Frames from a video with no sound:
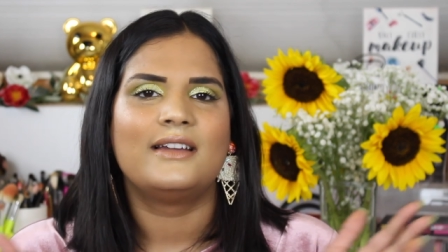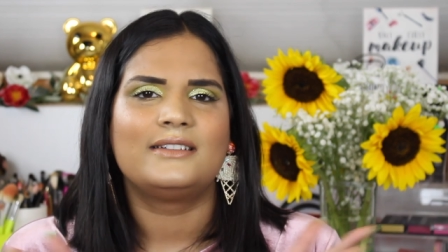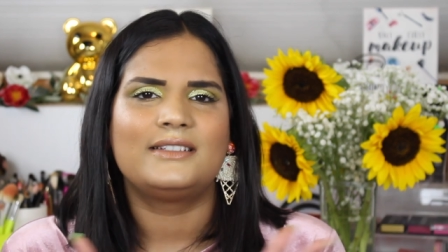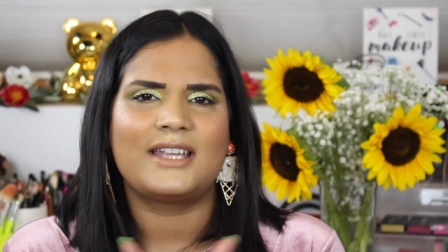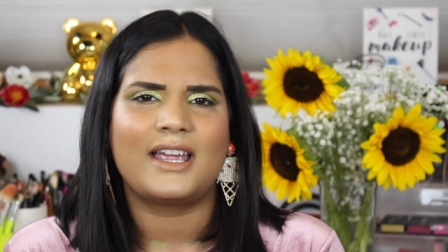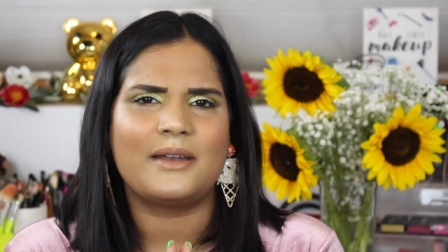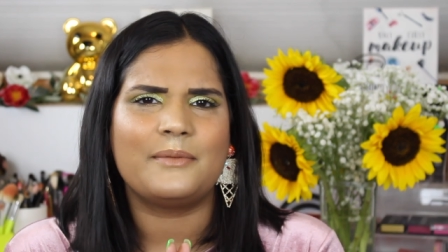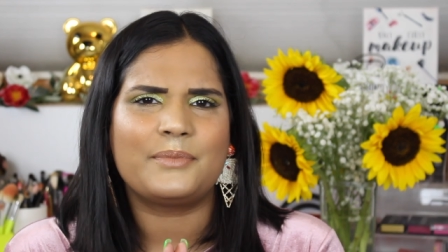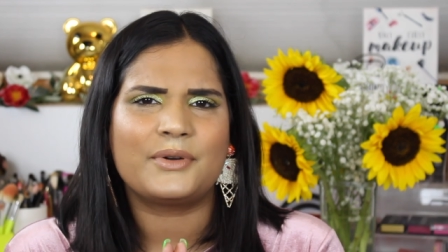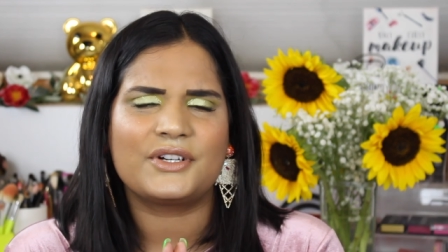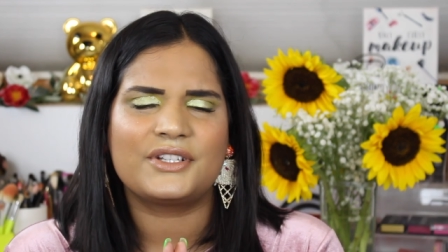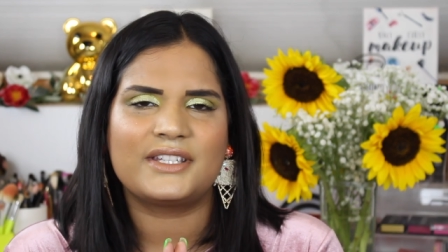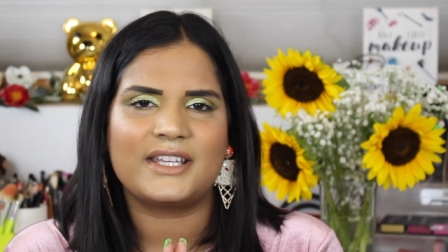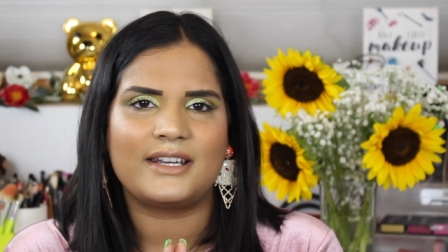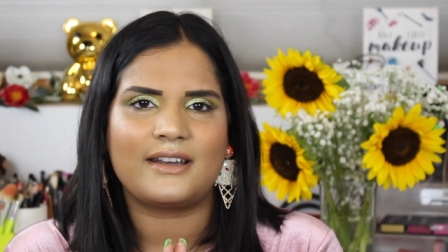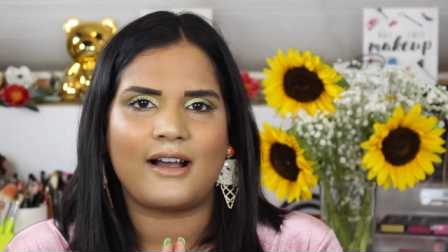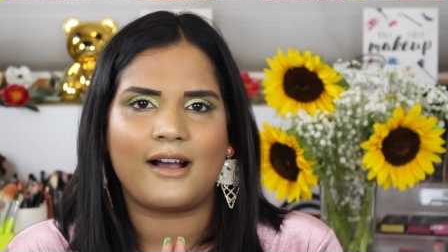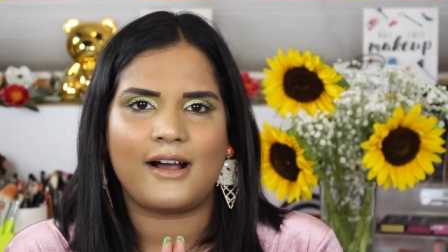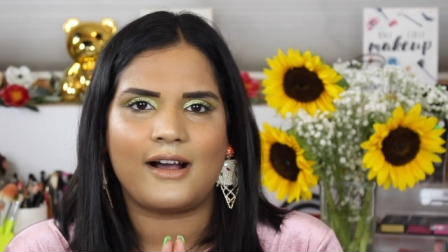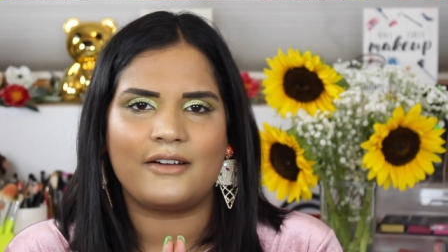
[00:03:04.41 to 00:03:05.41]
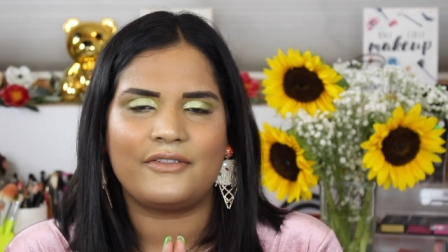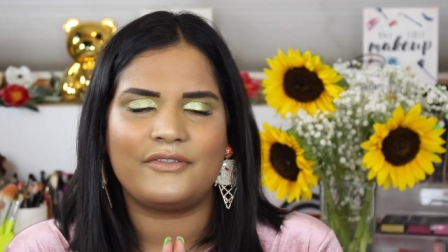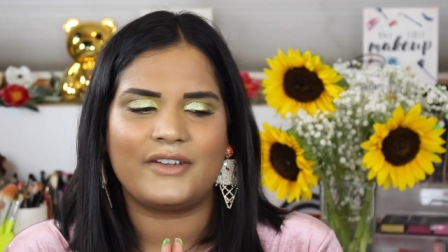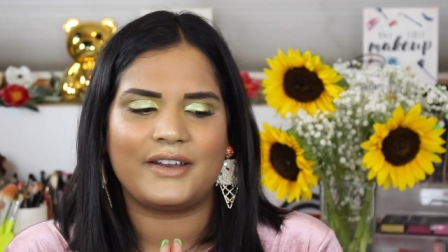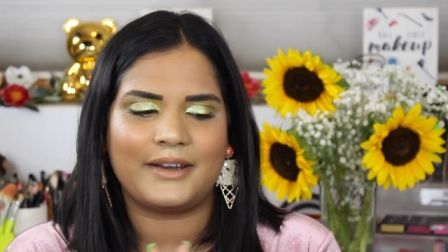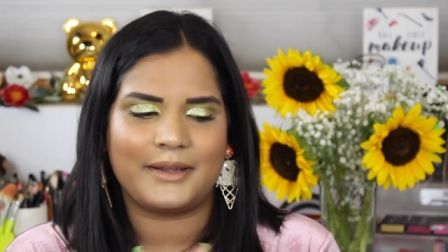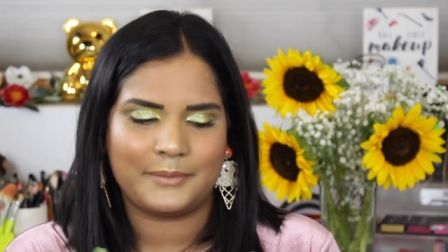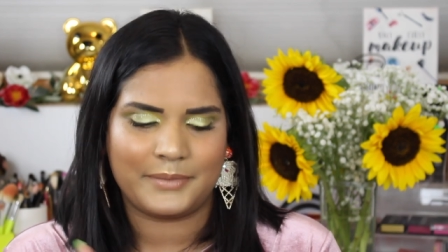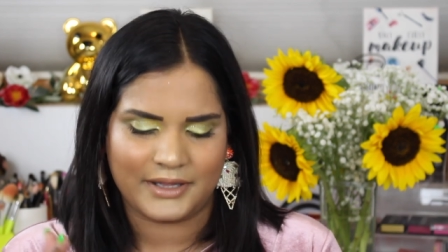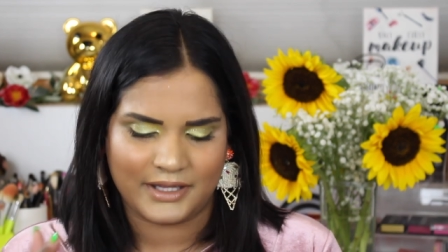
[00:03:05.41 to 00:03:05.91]
10% off
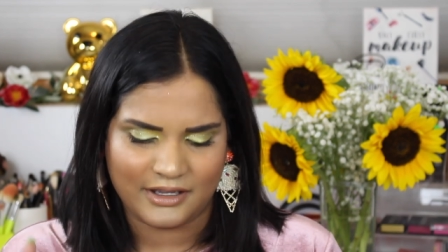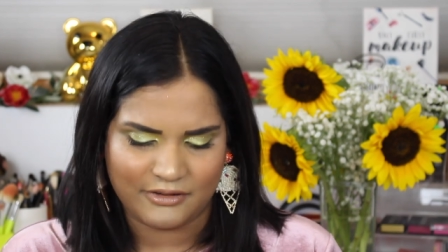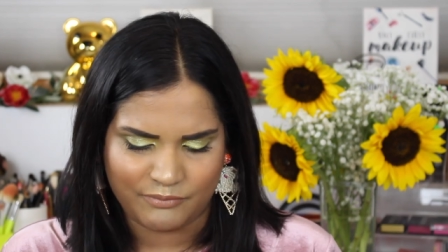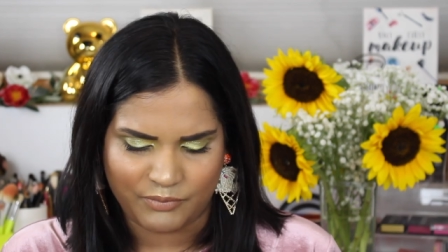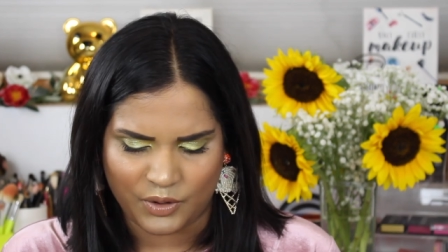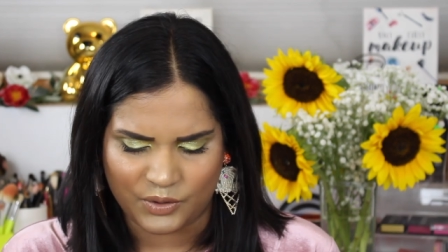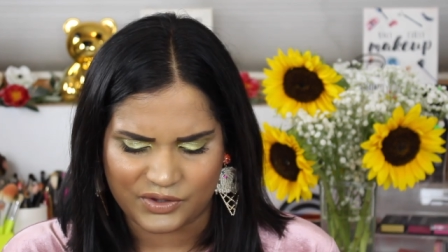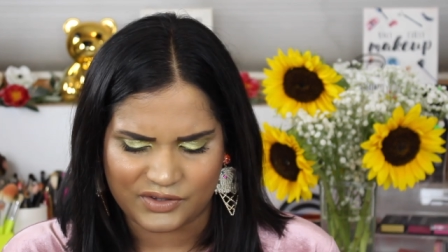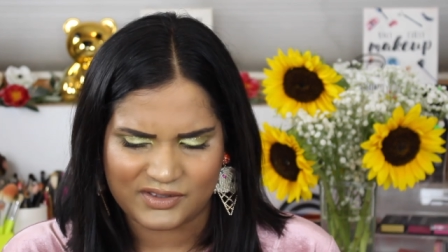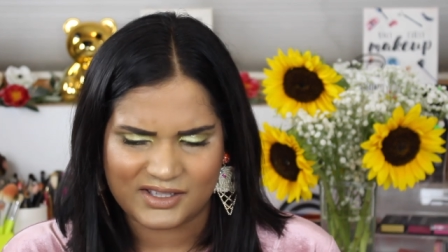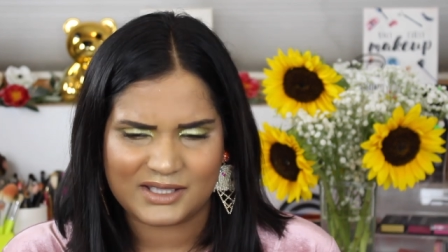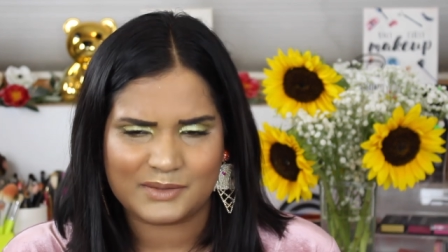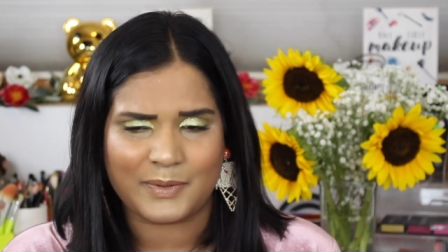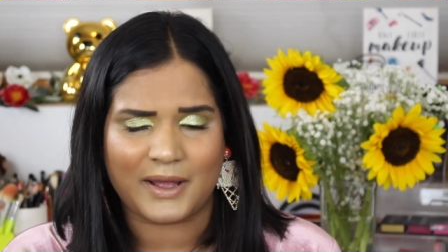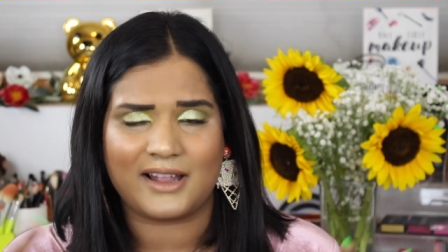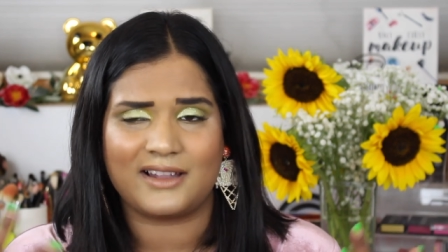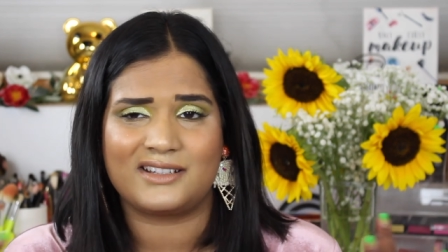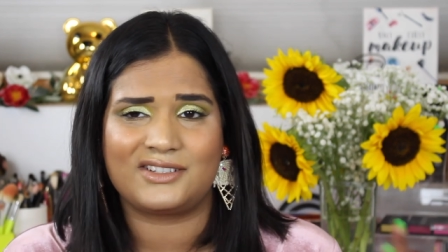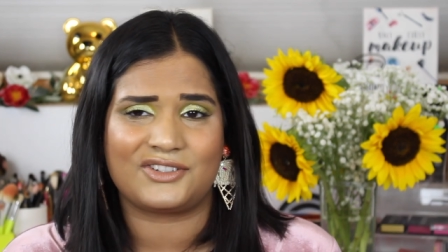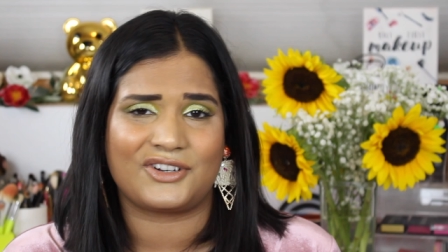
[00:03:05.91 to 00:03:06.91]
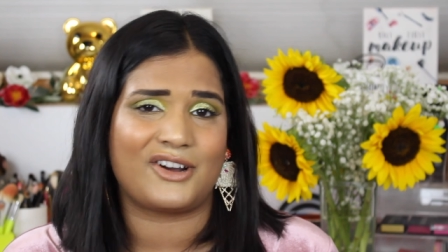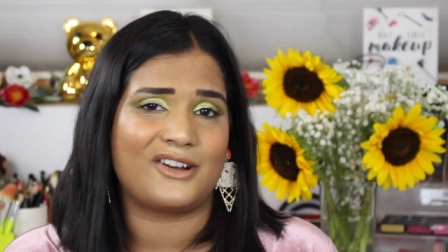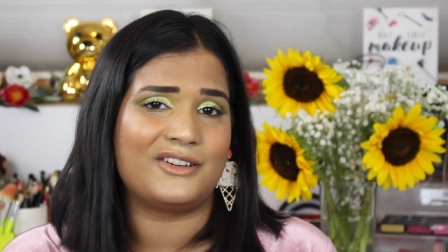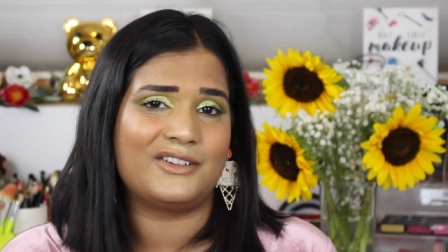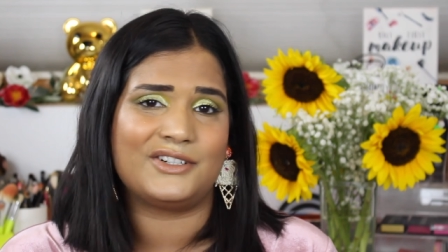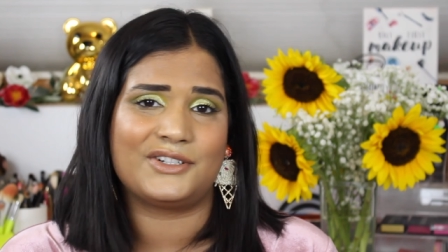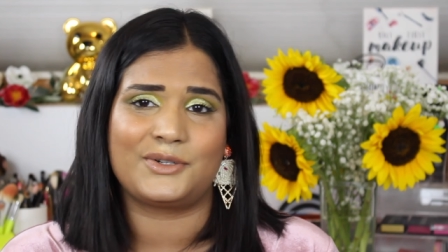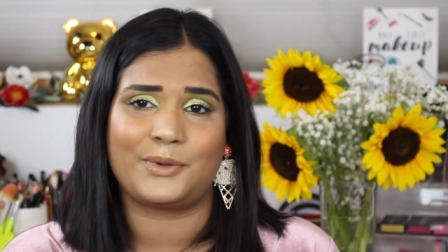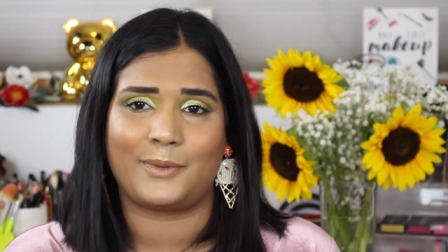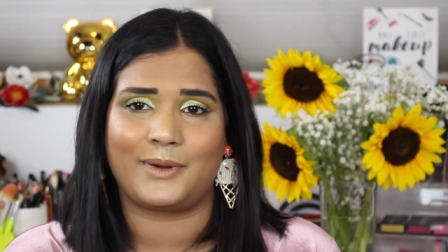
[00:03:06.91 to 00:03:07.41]
and I believe both of these palettes are
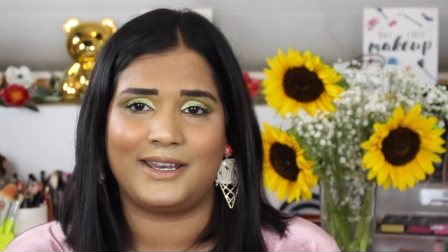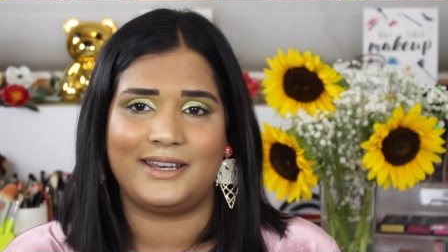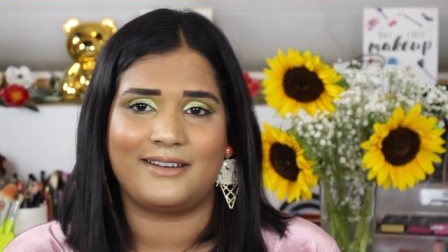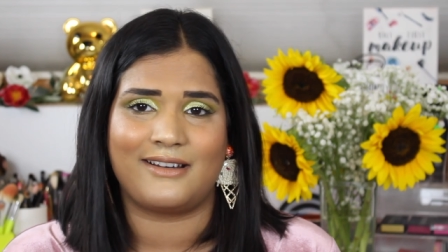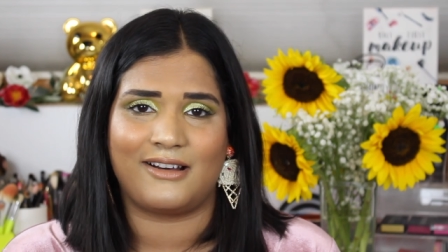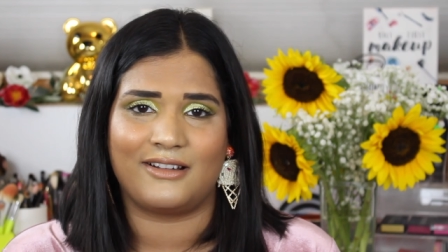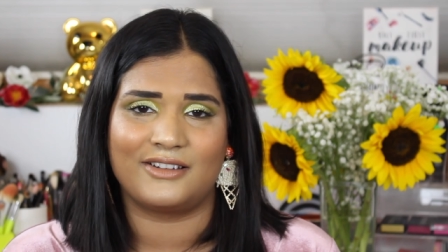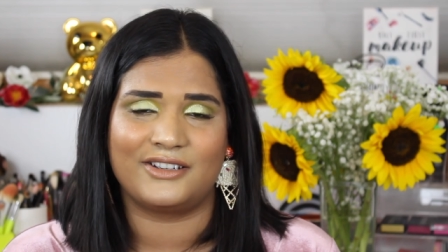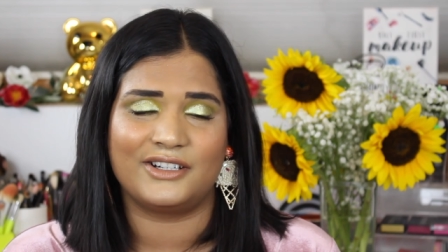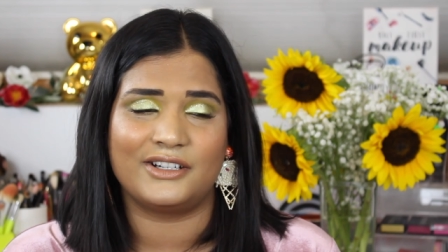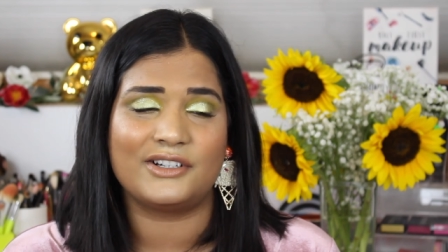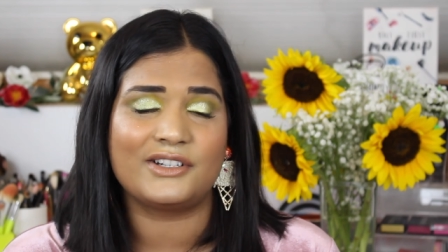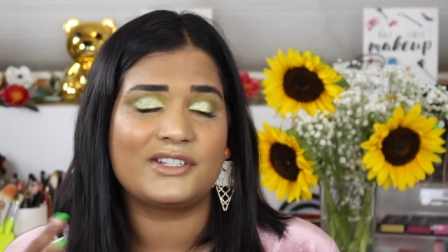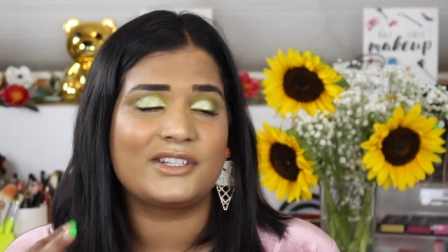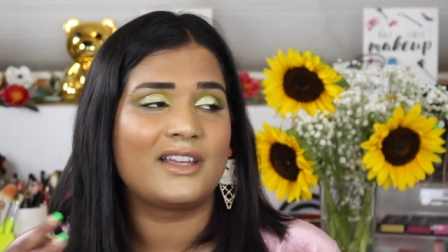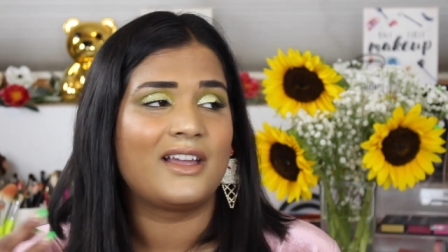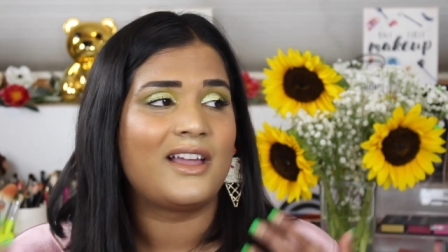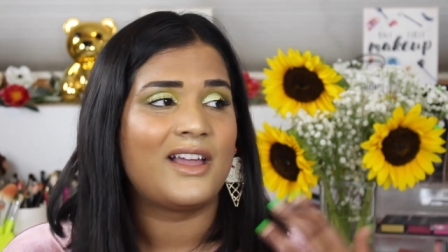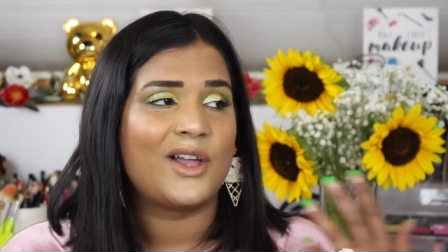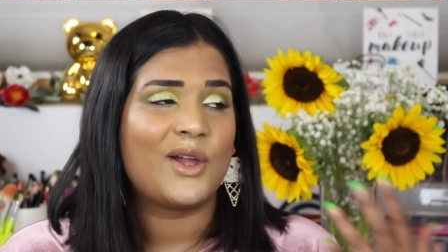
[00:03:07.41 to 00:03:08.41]
under $20